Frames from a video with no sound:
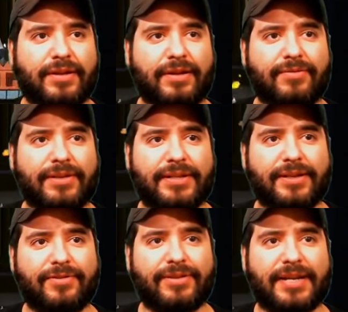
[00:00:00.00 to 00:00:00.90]
I want to see
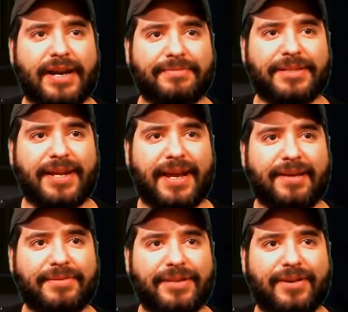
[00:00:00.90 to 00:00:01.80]
no
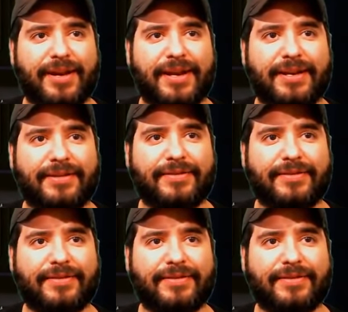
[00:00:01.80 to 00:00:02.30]
timestamps, alright?